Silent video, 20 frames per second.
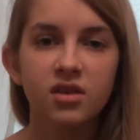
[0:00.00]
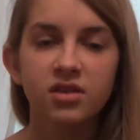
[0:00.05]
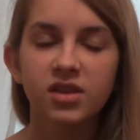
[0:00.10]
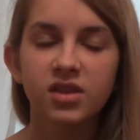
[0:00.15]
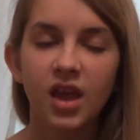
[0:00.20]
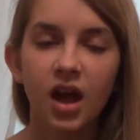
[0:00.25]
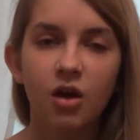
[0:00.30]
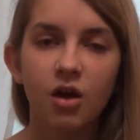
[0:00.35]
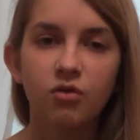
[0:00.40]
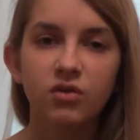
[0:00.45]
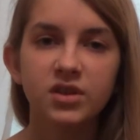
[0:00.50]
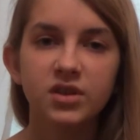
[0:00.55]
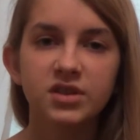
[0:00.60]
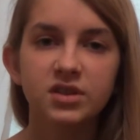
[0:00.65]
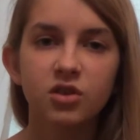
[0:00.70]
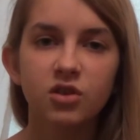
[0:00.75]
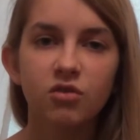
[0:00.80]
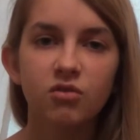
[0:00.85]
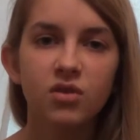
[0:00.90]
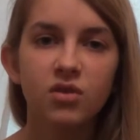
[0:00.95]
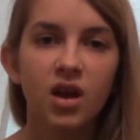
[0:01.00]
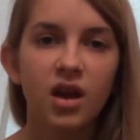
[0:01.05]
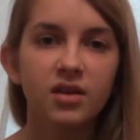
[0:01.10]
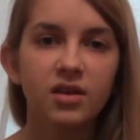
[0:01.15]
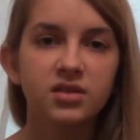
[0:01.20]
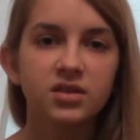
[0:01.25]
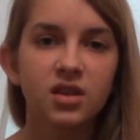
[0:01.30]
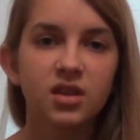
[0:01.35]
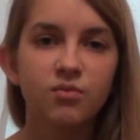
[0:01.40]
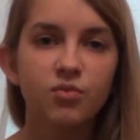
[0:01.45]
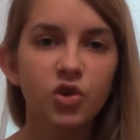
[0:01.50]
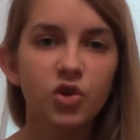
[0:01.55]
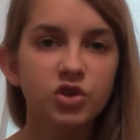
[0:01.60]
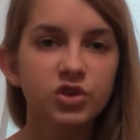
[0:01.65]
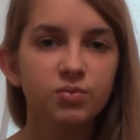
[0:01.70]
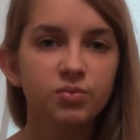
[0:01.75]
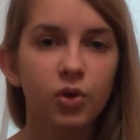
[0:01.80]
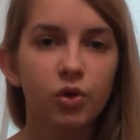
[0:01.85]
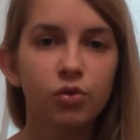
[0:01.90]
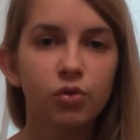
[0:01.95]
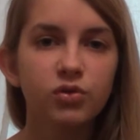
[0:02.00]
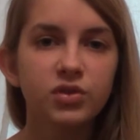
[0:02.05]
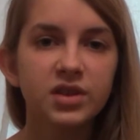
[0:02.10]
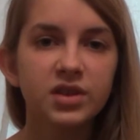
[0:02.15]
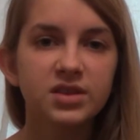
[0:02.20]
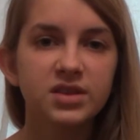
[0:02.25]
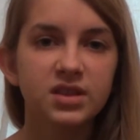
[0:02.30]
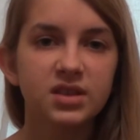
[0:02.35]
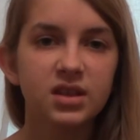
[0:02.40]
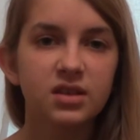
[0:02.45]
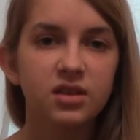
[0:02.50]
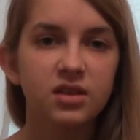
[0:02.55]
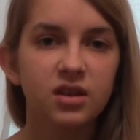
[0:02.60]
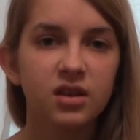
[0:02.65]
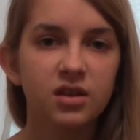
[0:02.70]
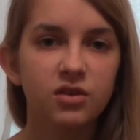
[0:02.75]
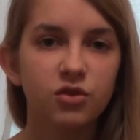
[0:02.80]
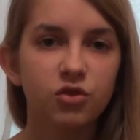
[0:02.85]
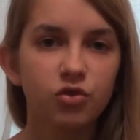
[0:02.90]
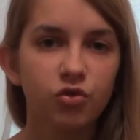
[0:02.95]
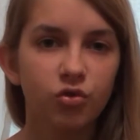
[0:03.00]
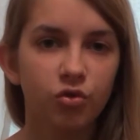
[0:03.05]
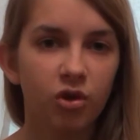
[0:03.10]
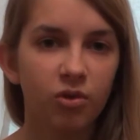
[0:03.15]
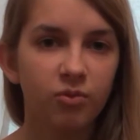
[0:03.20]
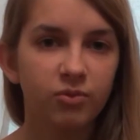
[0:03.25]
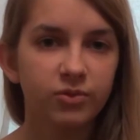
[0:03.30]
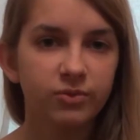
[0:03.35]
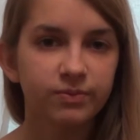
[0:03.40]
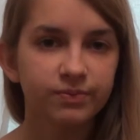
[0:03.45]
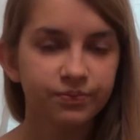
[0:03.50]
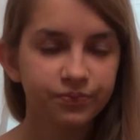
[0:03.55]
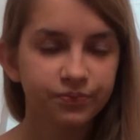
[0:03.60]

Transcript: Now it's known as the most polluted city in Europe.